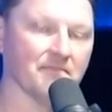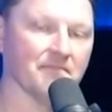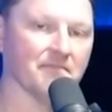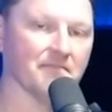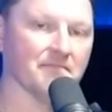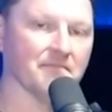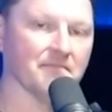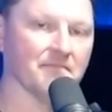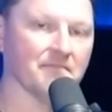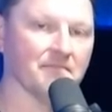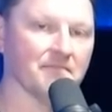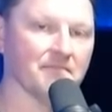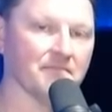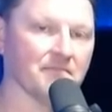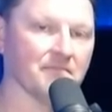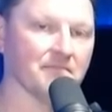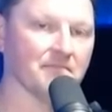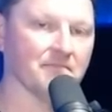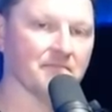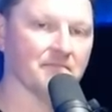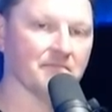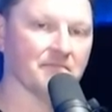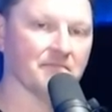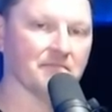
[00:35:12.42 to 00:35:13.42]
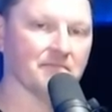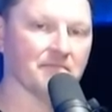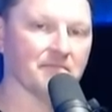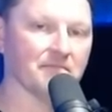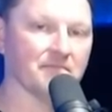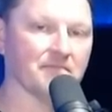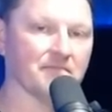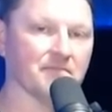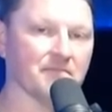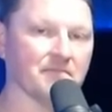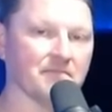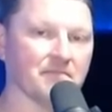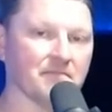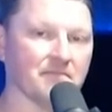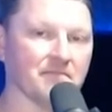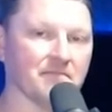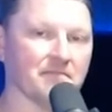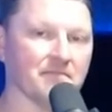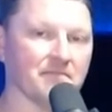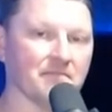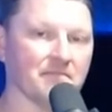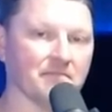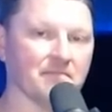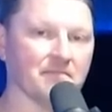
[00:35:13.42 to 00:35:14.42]

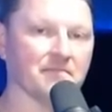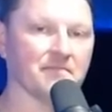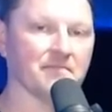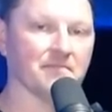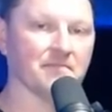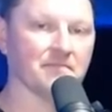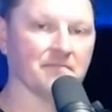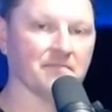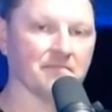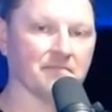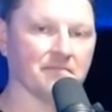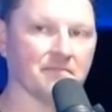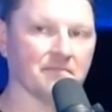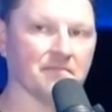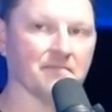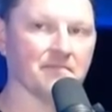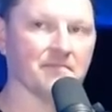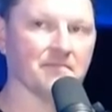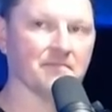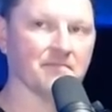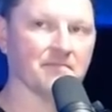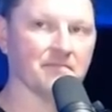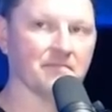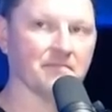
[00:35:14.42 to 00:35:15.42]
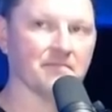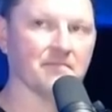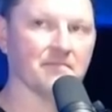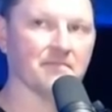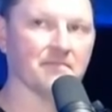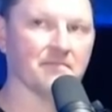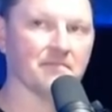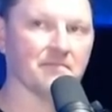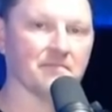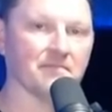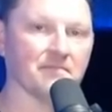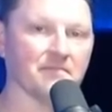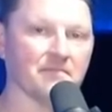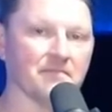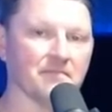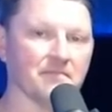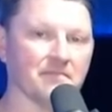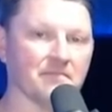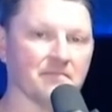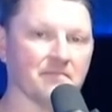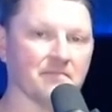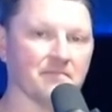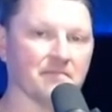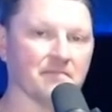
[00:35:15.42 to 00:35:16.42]

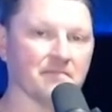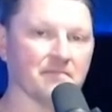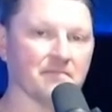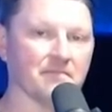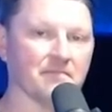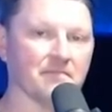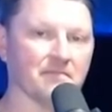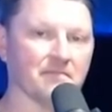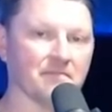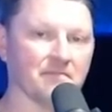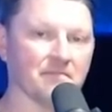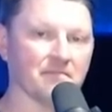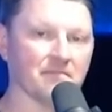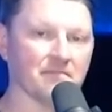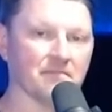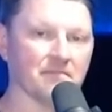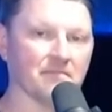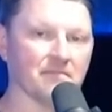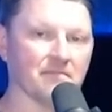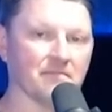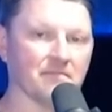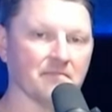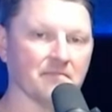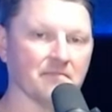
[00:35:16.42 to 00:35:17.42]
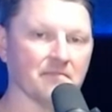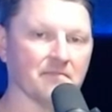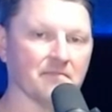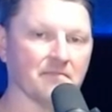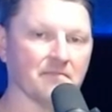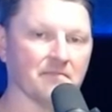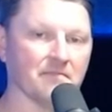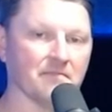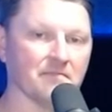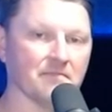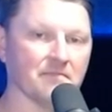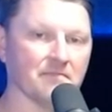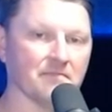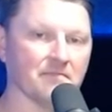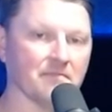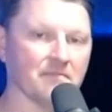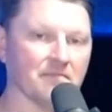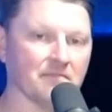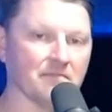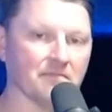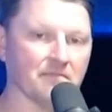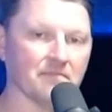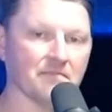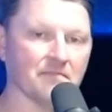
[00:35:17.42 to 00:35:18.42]

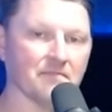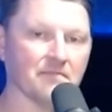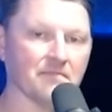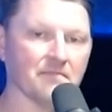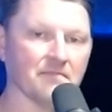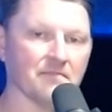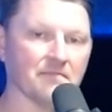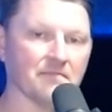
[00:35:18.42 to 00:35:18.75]
[no speech]